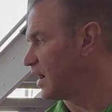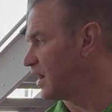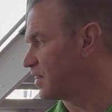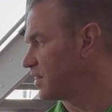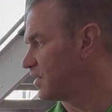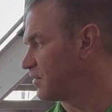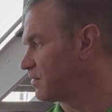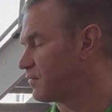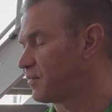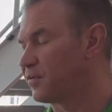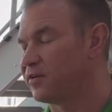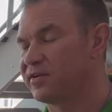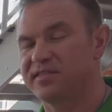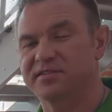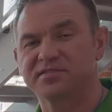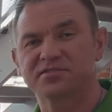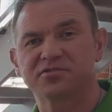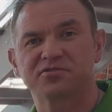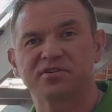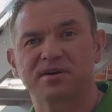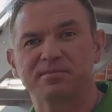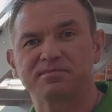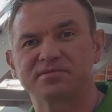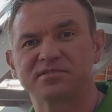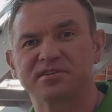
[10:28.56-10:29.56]
the furthest
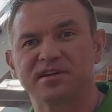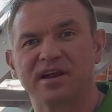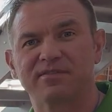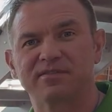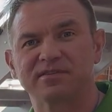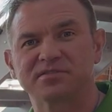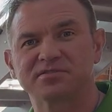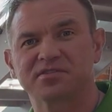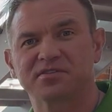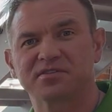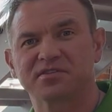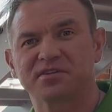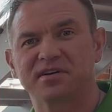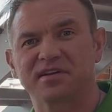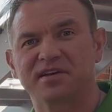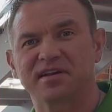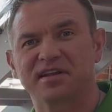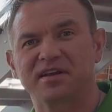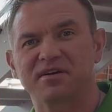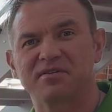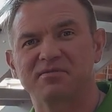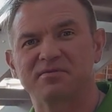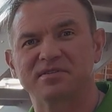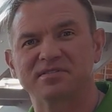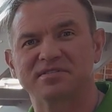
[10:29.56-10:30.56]
trip she ever took on
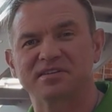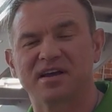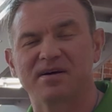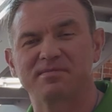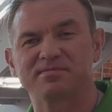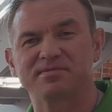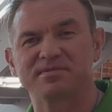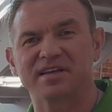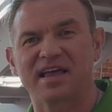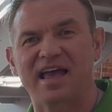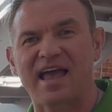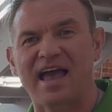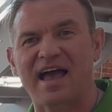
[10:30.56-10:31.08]
it was up to